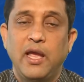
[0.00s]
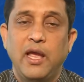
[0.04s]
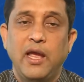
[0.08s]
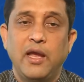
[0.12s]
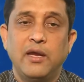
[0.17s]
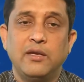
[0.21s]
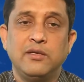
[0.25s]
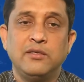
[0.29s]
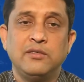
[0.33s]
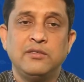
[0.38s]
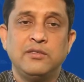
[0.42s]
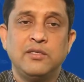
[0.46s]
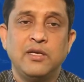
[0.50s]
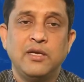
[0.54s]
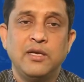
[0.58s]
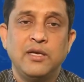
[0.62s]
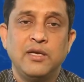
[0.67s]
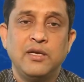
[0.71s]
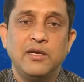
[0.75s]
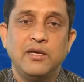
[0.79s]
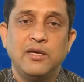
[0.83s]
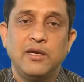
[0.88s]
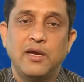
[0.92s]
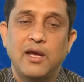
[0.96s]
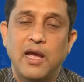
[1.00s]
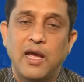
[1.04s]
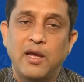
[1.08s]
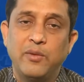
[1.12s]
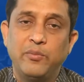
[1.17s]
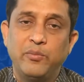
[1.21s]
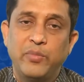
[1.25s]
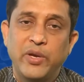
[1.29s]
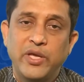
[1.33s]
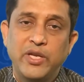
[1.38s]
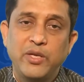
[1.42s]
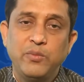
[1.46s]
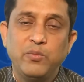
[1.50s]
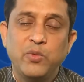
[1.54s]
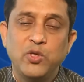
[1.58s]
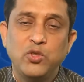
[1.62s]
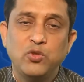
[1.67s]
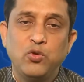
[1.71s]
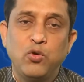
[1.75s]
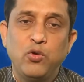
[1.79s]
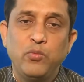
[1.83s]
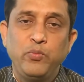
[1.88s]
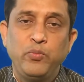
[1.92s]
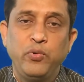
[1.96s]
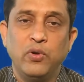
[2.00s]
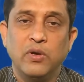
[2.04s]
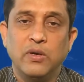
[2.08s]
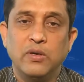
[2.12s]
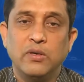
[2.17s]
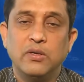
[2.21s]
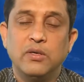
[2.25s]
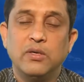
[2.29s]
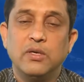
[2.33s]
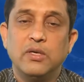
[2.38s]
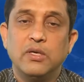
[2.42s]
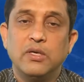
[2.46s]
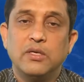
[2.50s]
and I am very much hopeful